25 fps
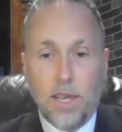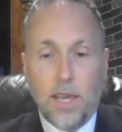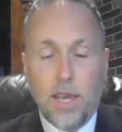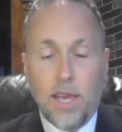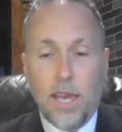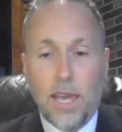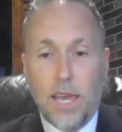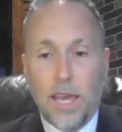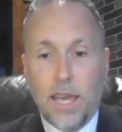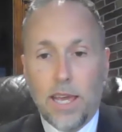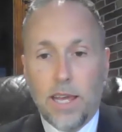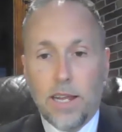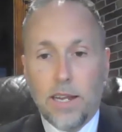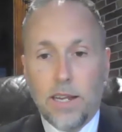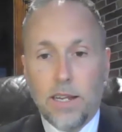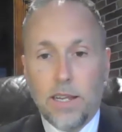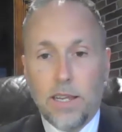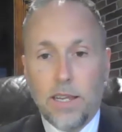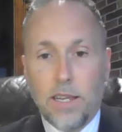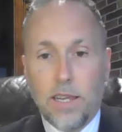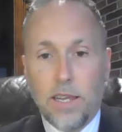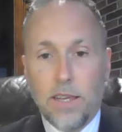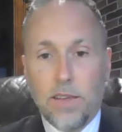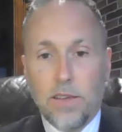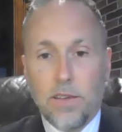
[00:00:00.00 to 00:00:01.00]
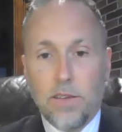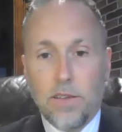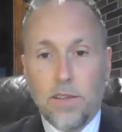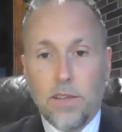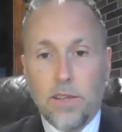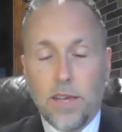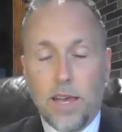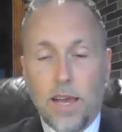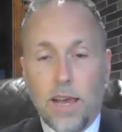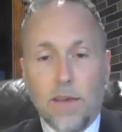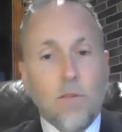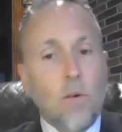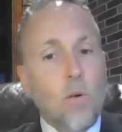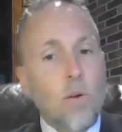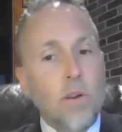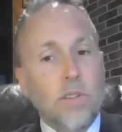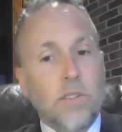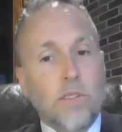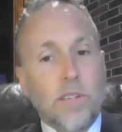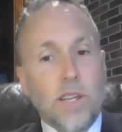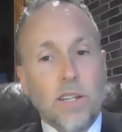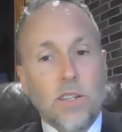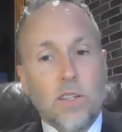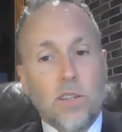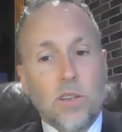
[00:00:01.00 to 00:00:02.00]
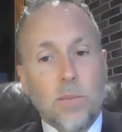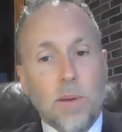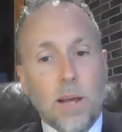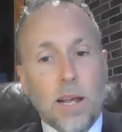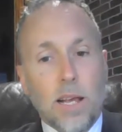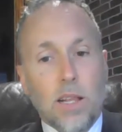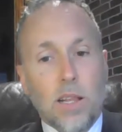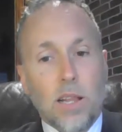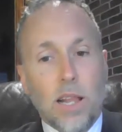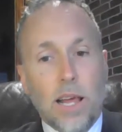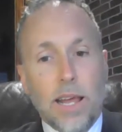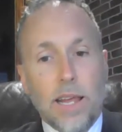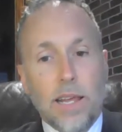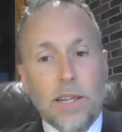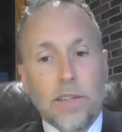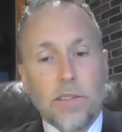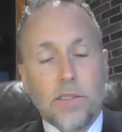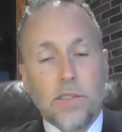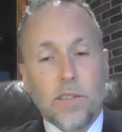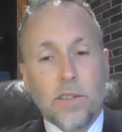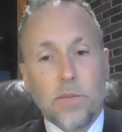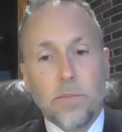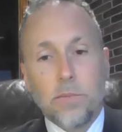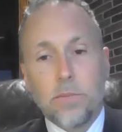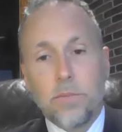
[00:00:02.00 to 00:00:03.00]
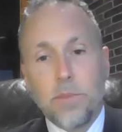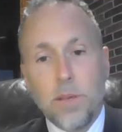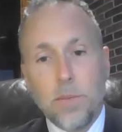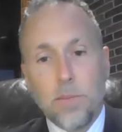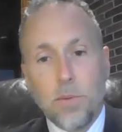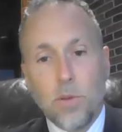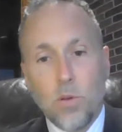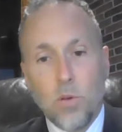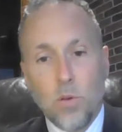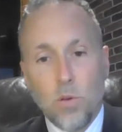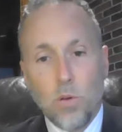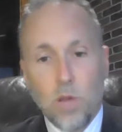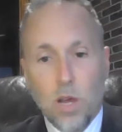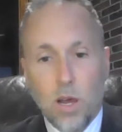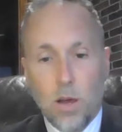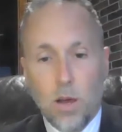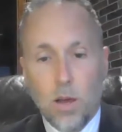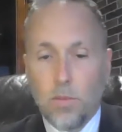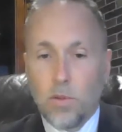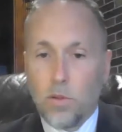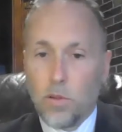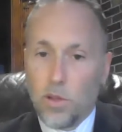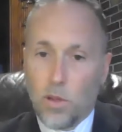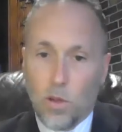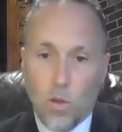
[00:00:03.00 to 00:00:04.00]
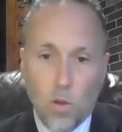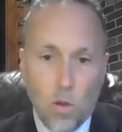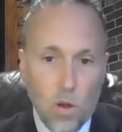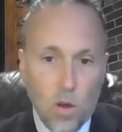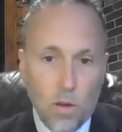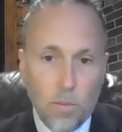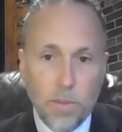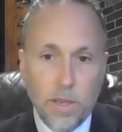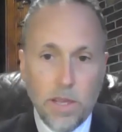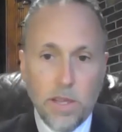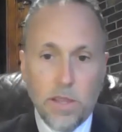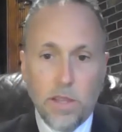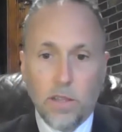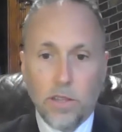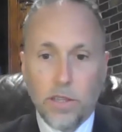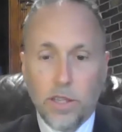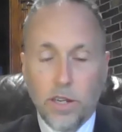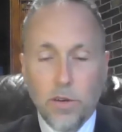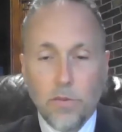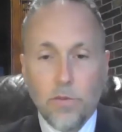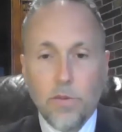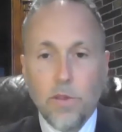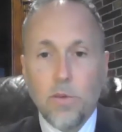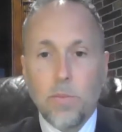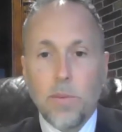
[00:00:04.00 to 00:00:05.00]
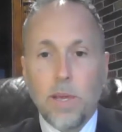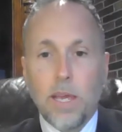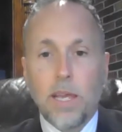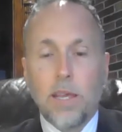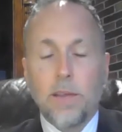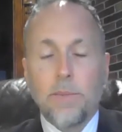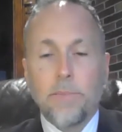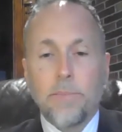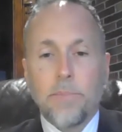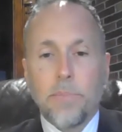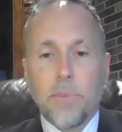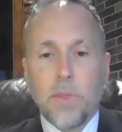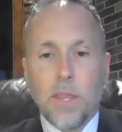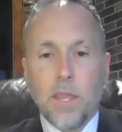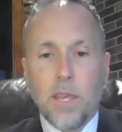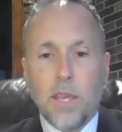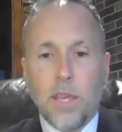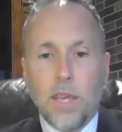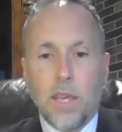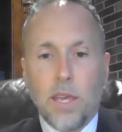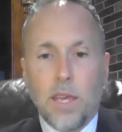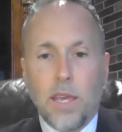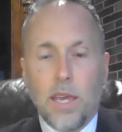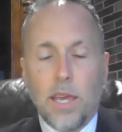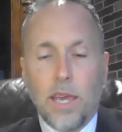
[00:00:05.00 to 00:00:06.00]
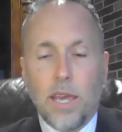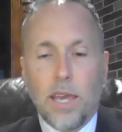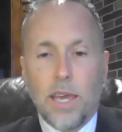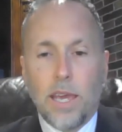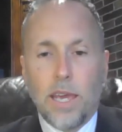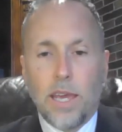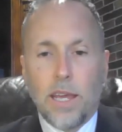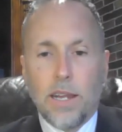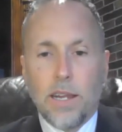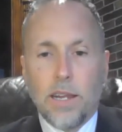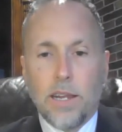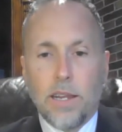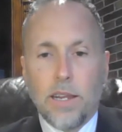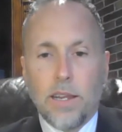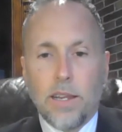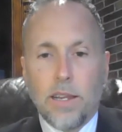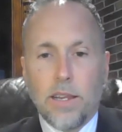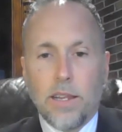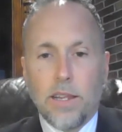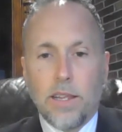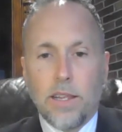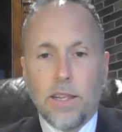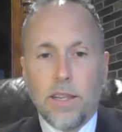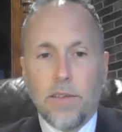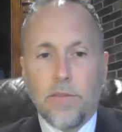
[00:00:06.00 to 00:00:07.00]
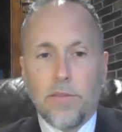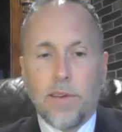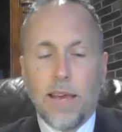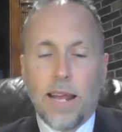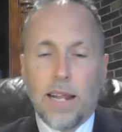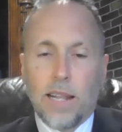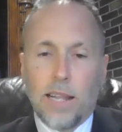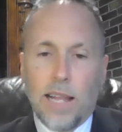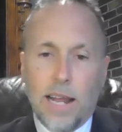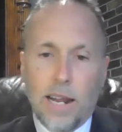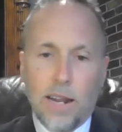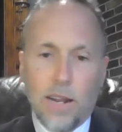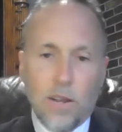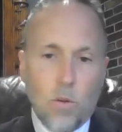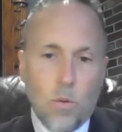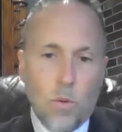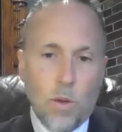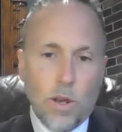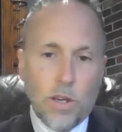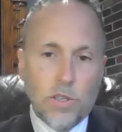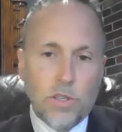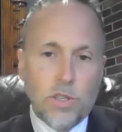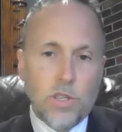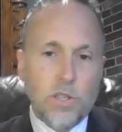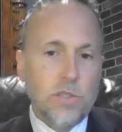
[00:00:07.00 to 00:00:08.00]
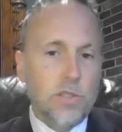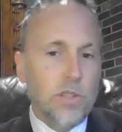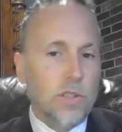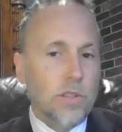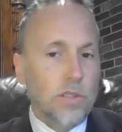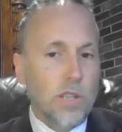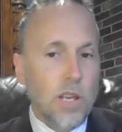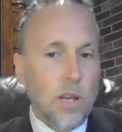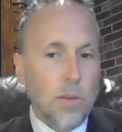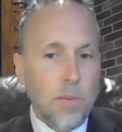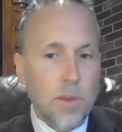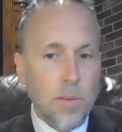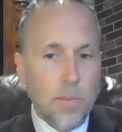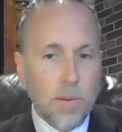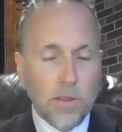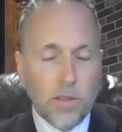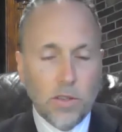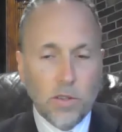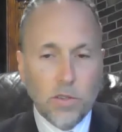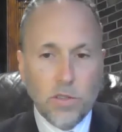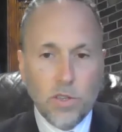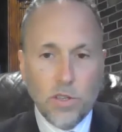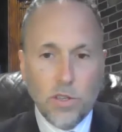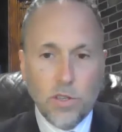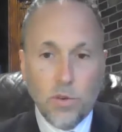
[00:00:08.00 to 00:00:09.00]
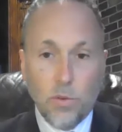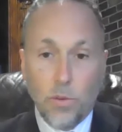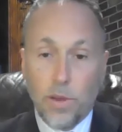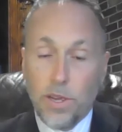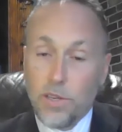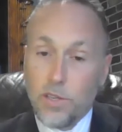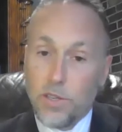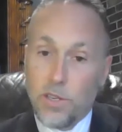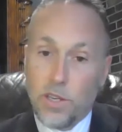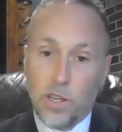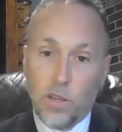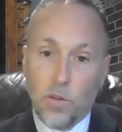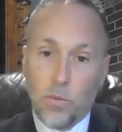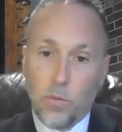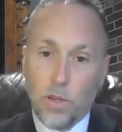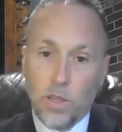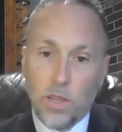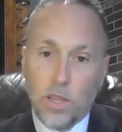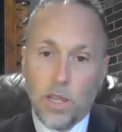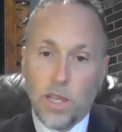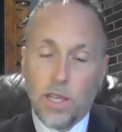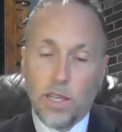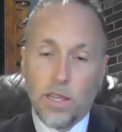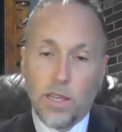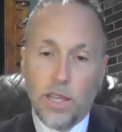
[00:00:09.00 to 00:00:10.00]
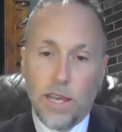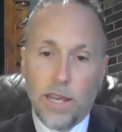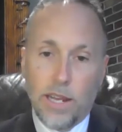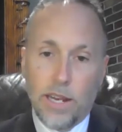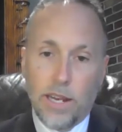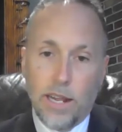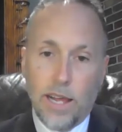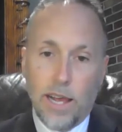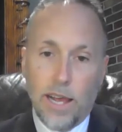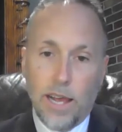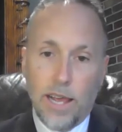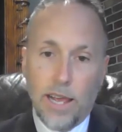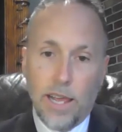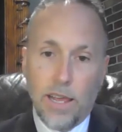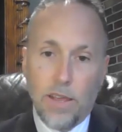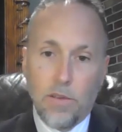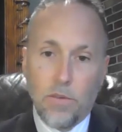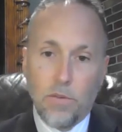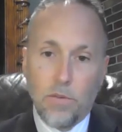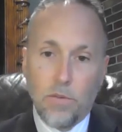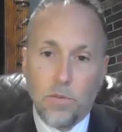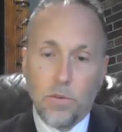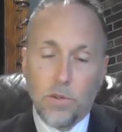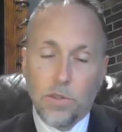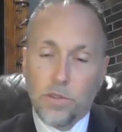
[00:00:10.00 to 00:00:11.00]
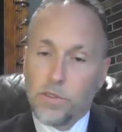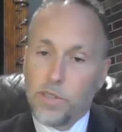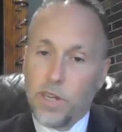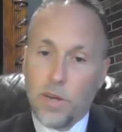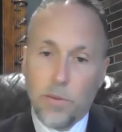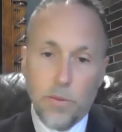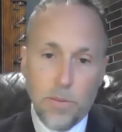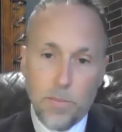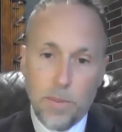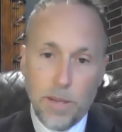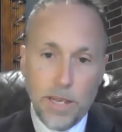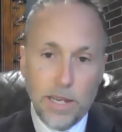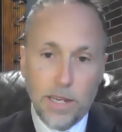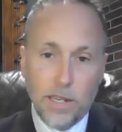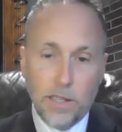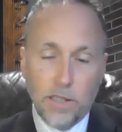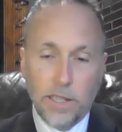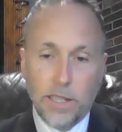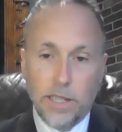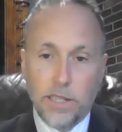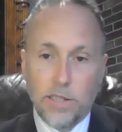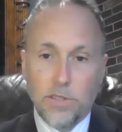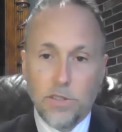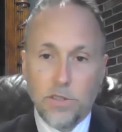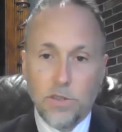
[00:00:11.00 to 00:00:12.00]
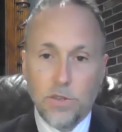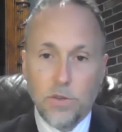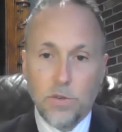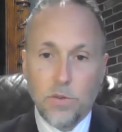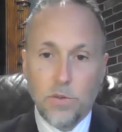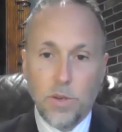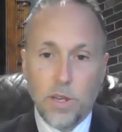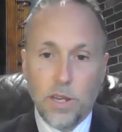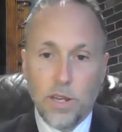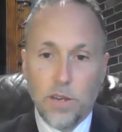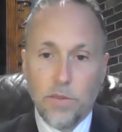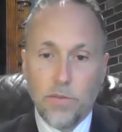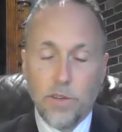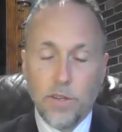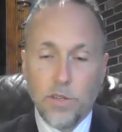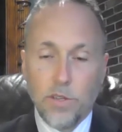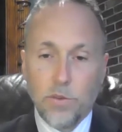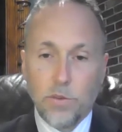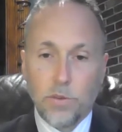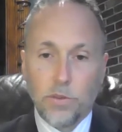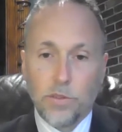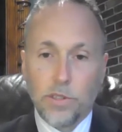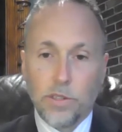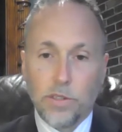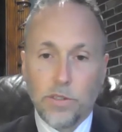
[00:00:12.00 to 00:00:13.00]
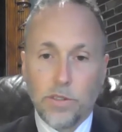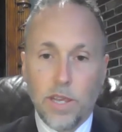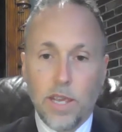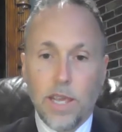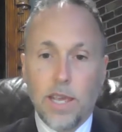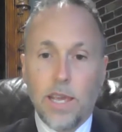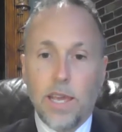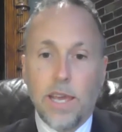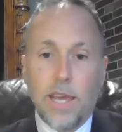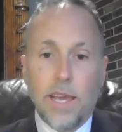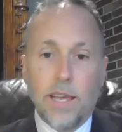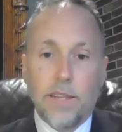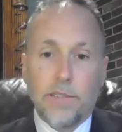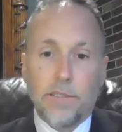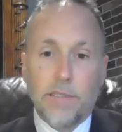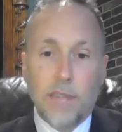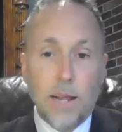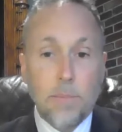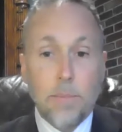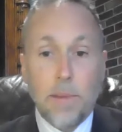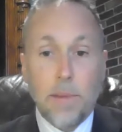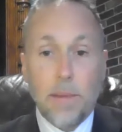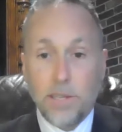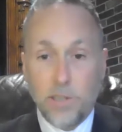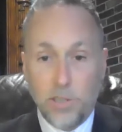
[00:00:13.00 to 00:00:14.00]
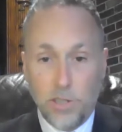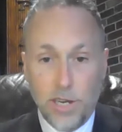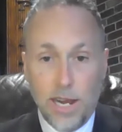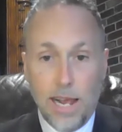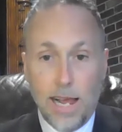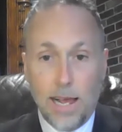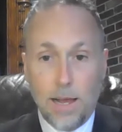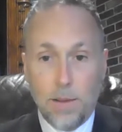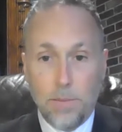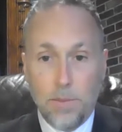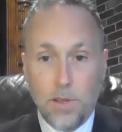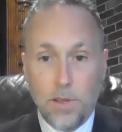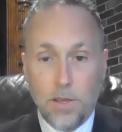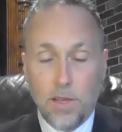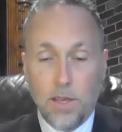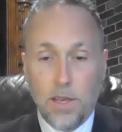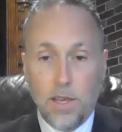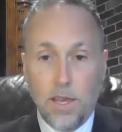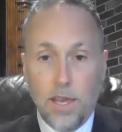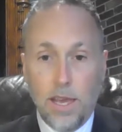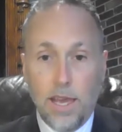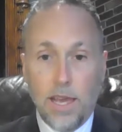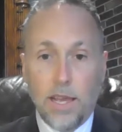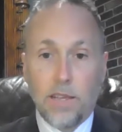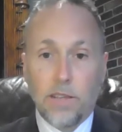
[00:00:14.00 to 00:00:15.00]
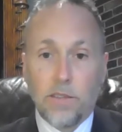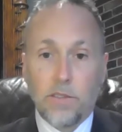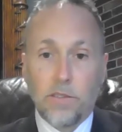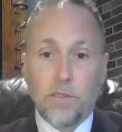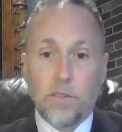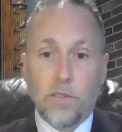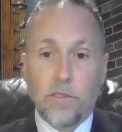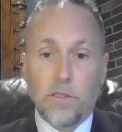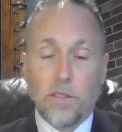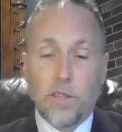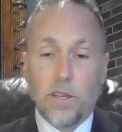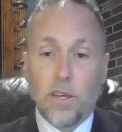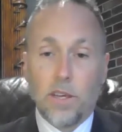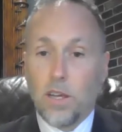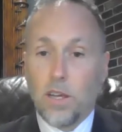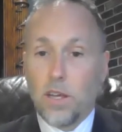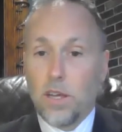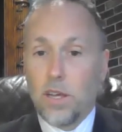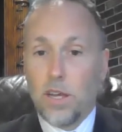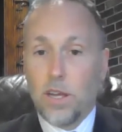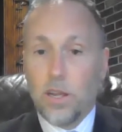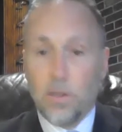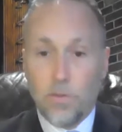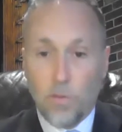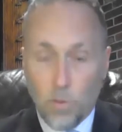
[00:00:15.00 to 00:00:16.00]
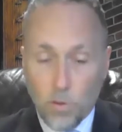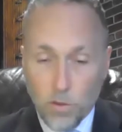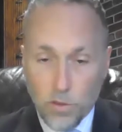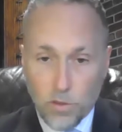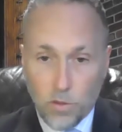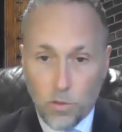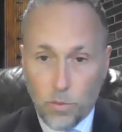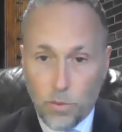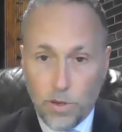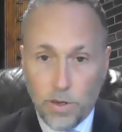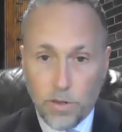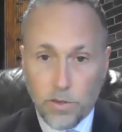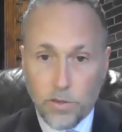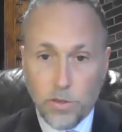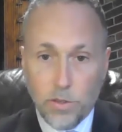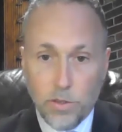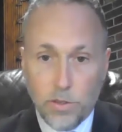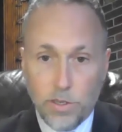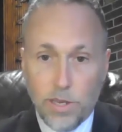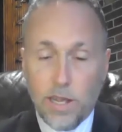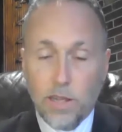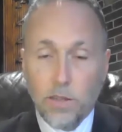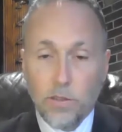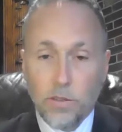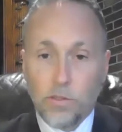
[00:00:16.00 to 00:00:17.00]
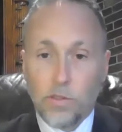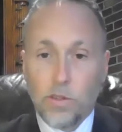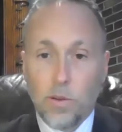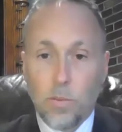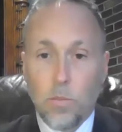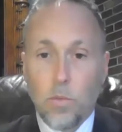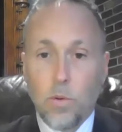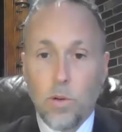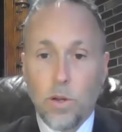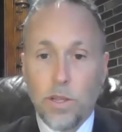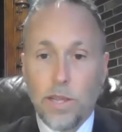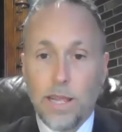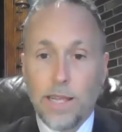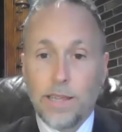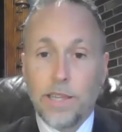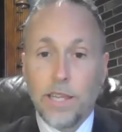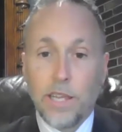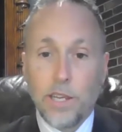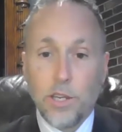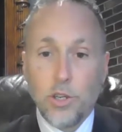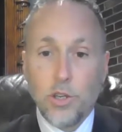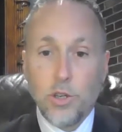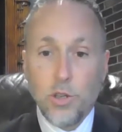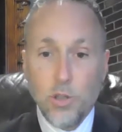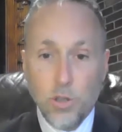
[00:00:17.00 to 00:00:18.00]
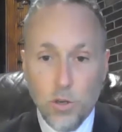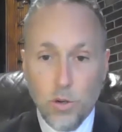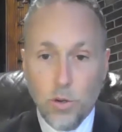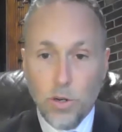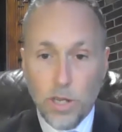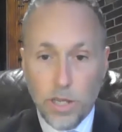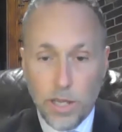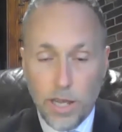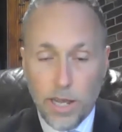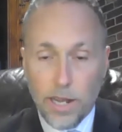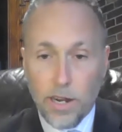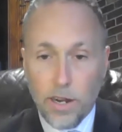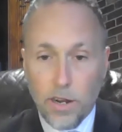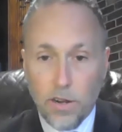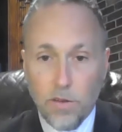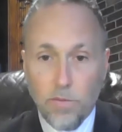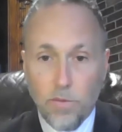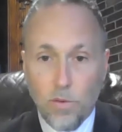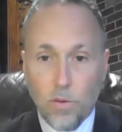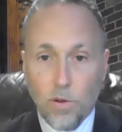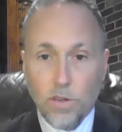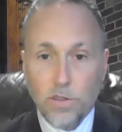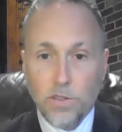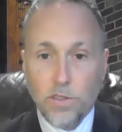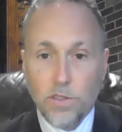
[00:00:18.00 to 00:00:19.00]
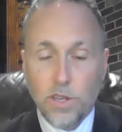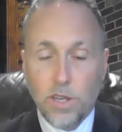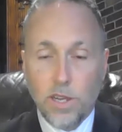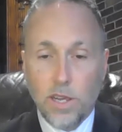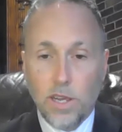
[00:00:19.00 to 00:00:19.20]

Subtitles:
And I've always said to my clients and people who will come, they'll call me, they'll interview me, and they've got a lot of questions. They'll tell me about their situation. And the one thing that I will say repeatedly to individuals is it's not my job as a divorce lawyer to tell someone that they should get a divorce.